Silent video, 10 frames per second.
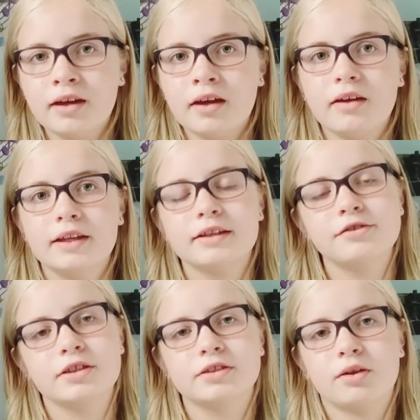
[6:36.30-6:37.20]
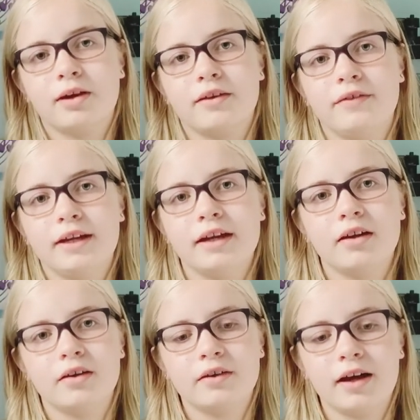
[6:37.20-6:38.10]
This is just a quick
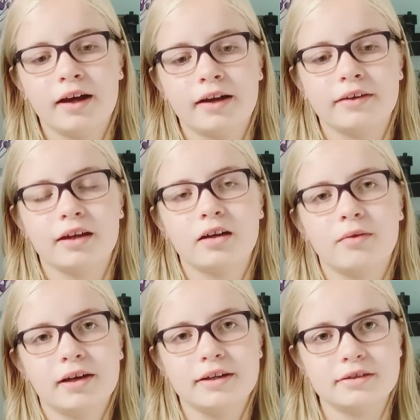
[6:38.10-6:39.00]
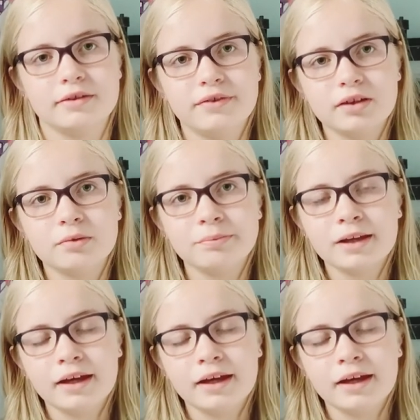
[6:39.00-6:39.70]
video that I wanted to film,